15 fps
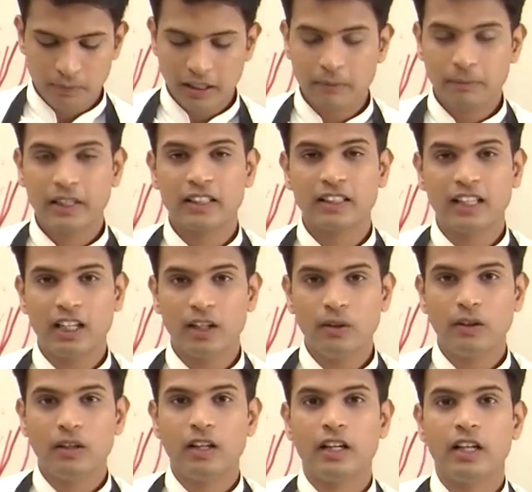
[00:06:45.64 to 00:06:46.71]
pipe it now,
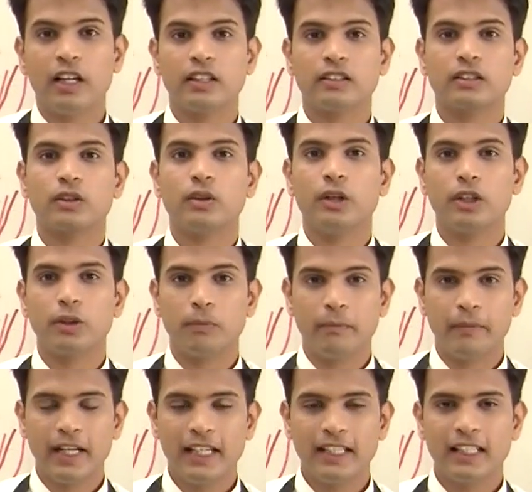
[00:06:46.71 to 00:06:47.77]
it's going to
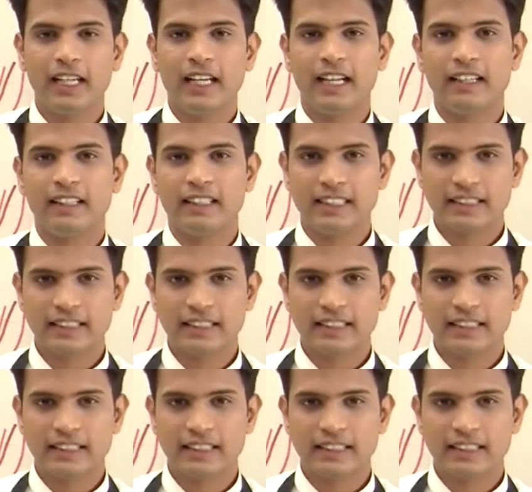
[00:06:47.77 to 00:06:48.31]
melt and